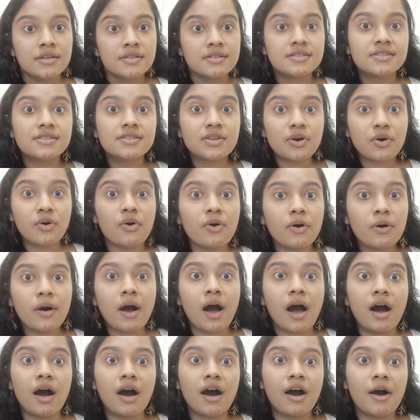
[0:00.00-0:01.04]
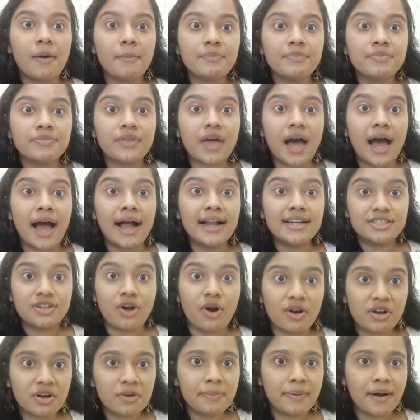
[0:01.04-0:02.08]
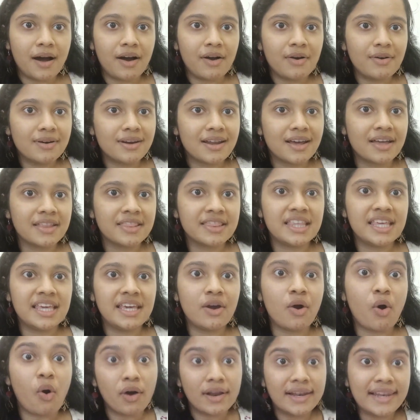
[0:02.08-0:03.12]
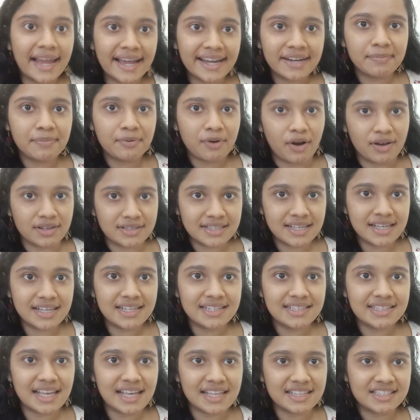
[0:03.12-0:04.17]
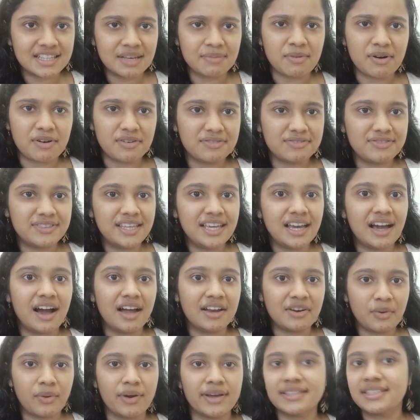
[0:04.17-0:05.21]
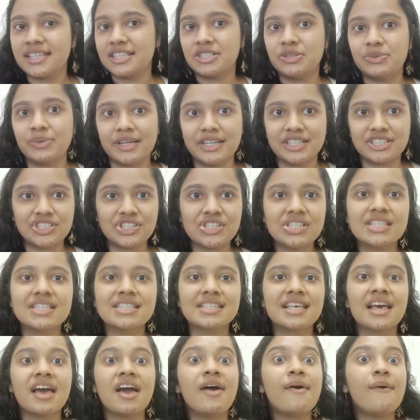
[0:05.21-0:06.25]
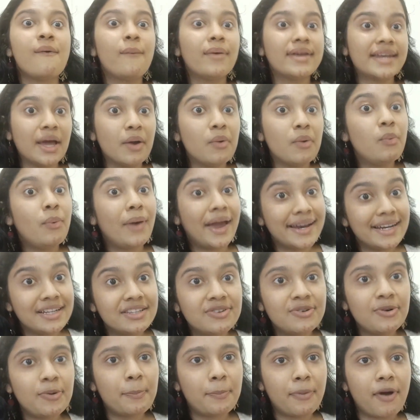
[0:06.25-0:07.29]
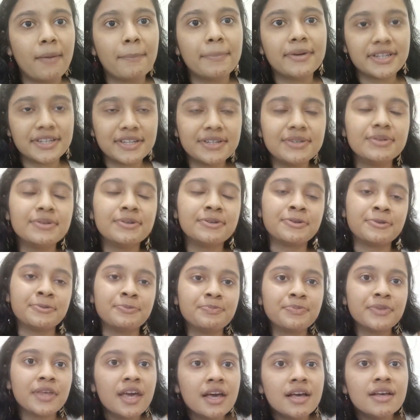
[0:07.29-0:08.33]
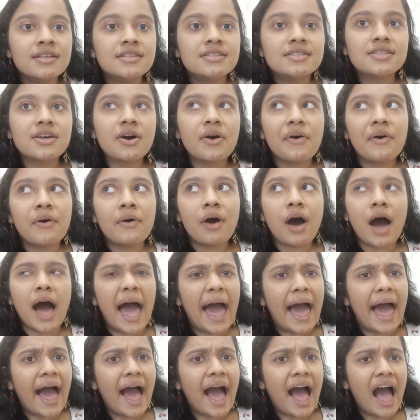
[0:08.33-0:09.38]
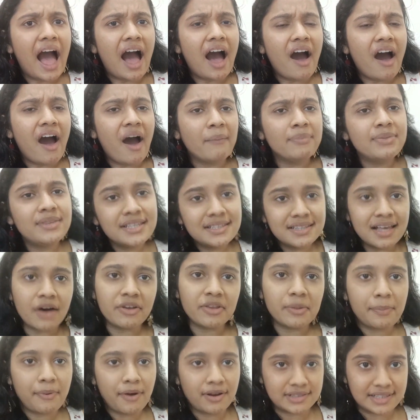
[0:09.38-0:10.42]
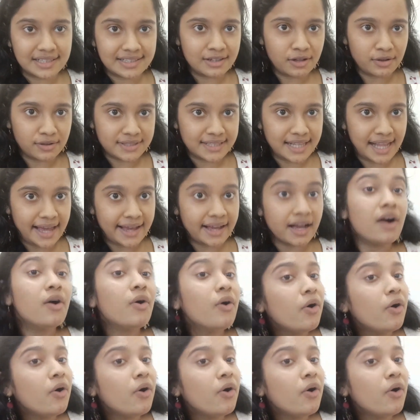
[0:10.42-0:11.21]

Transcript: So I'll talk about the online process and some of the annoying situations when I went through property guru. So this is how the process looks like.